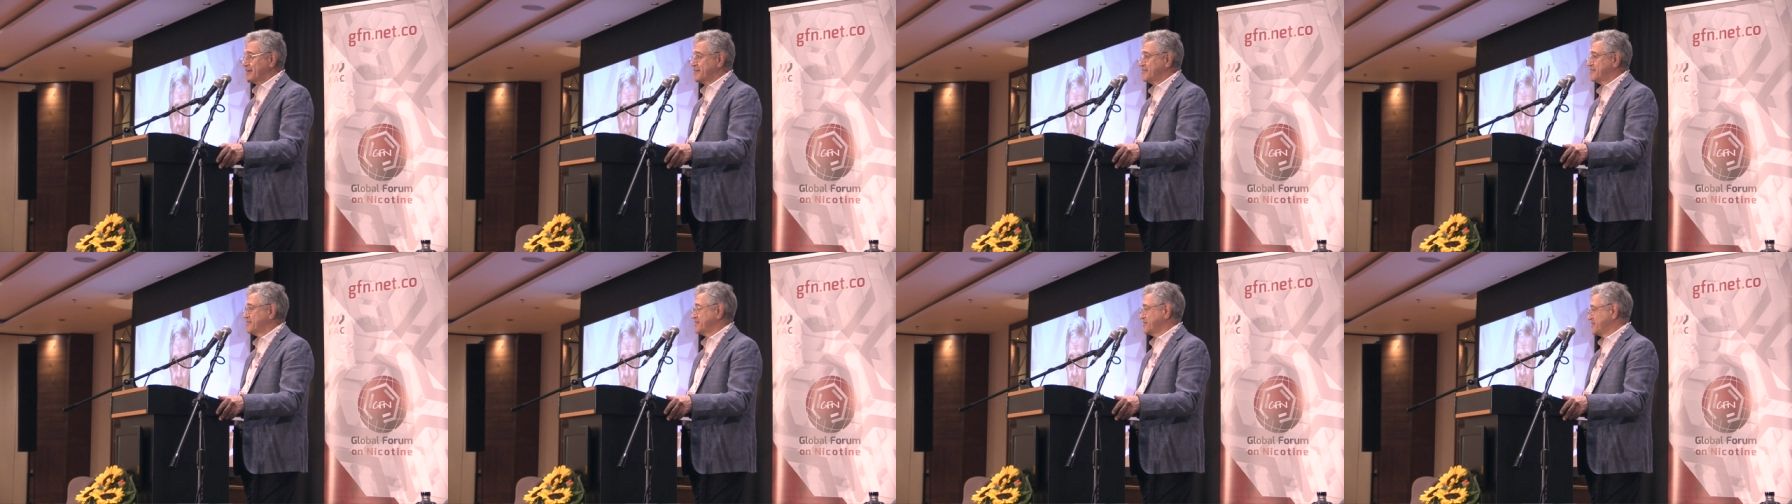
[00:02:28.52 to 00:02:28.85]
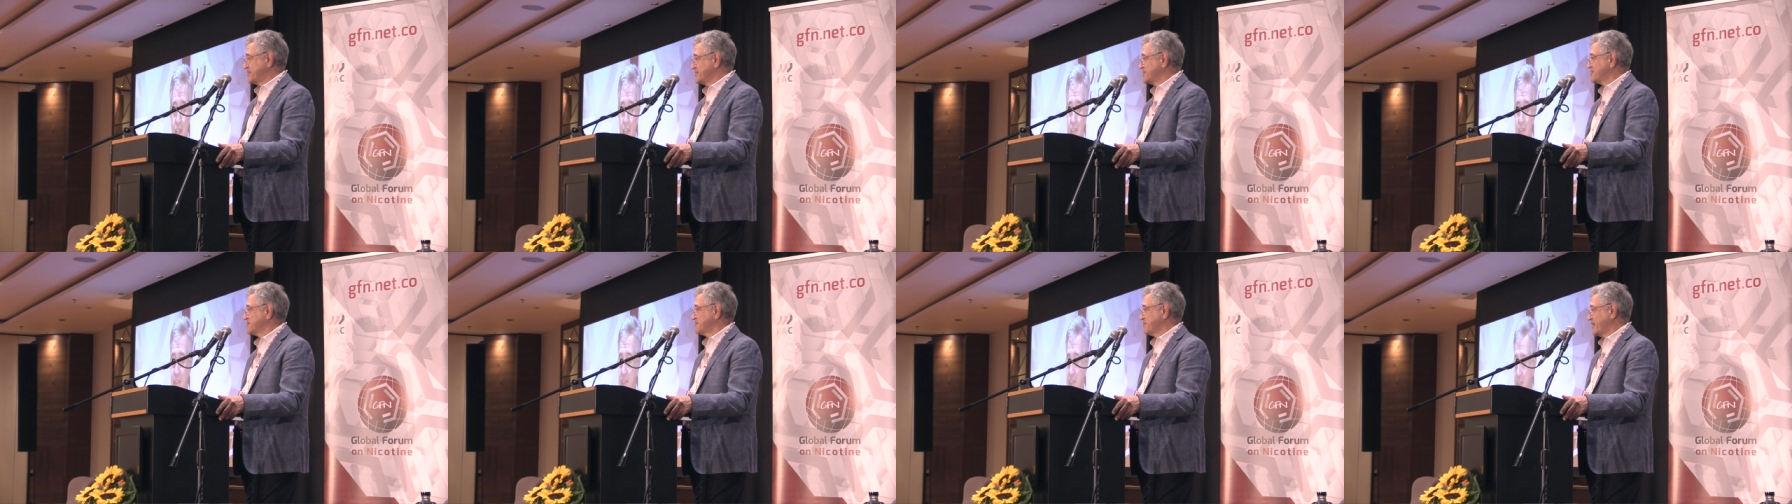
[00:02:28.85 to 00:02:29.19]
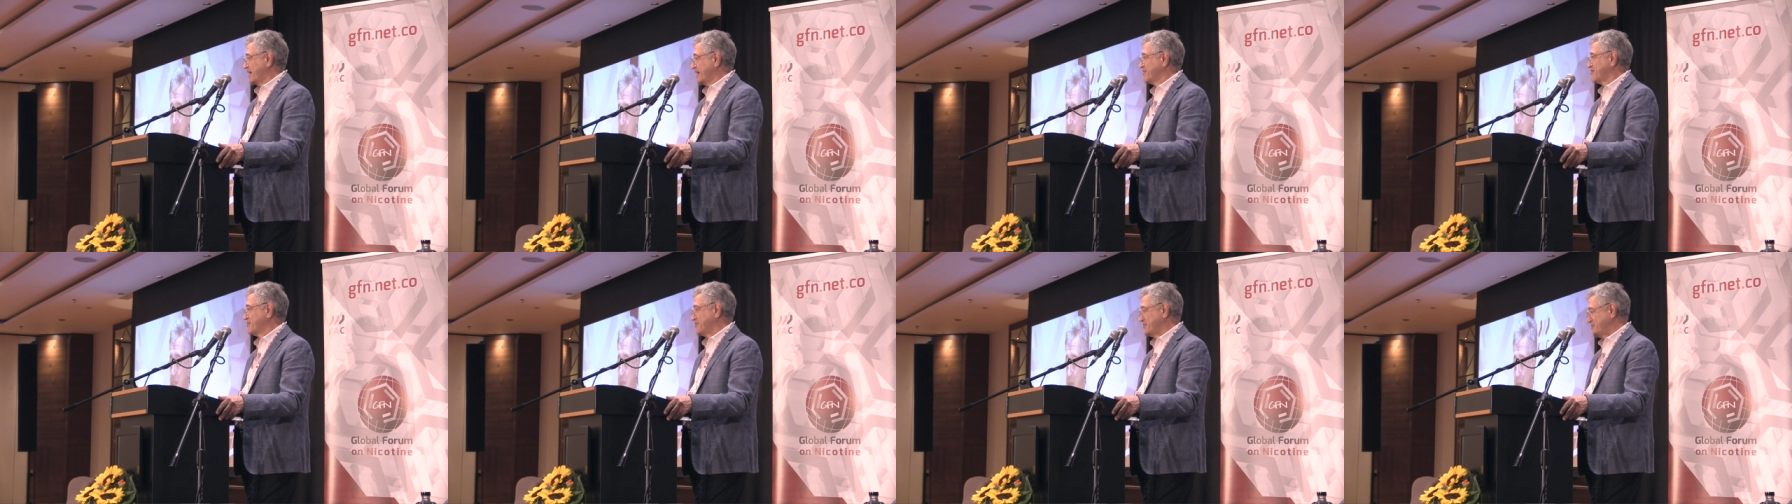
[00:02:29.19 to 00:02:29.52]
and tell us
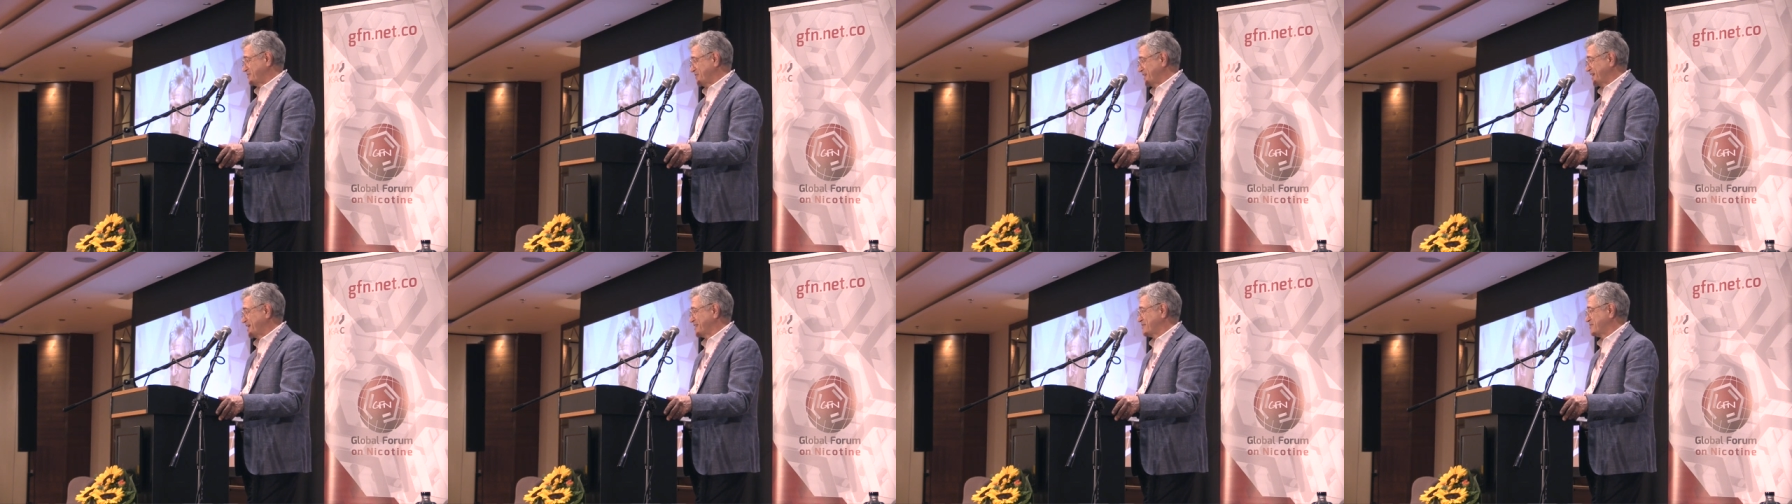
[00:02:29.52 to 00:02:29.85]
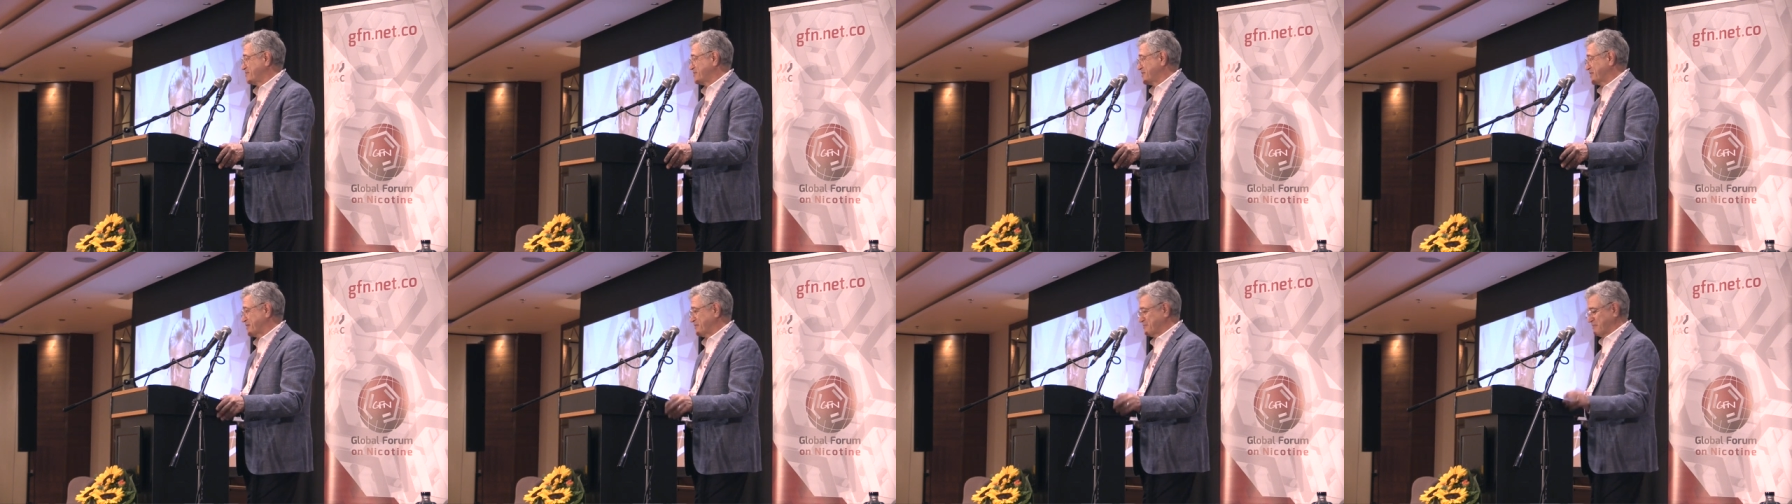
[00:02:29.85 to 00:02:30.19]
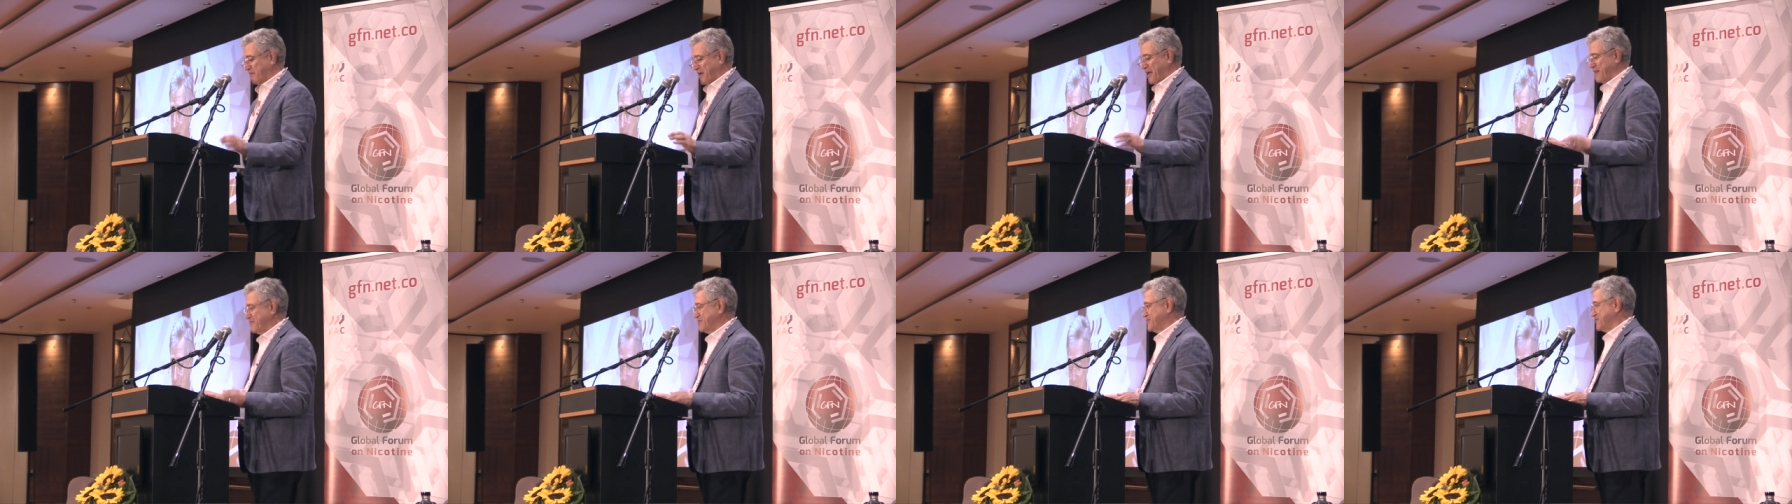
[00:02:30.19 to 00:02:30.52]
how to do that. So
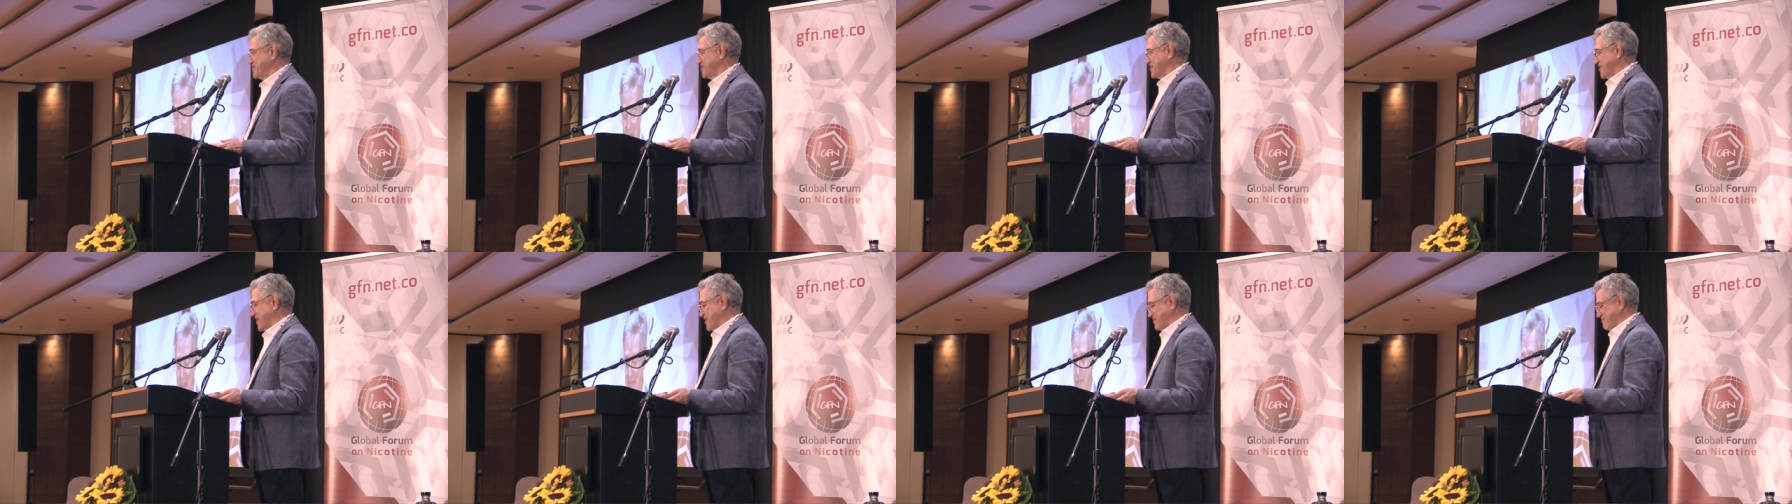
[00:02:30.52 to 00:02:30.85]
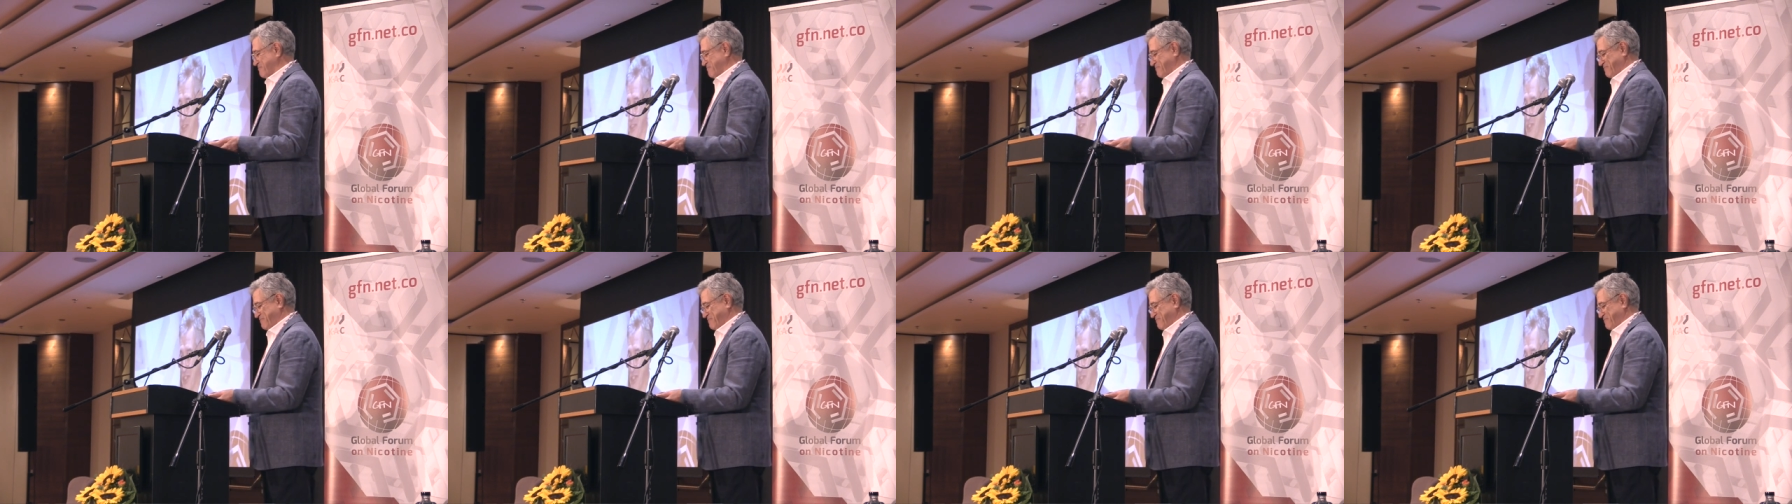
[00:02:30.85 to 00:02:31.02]
over to Joe.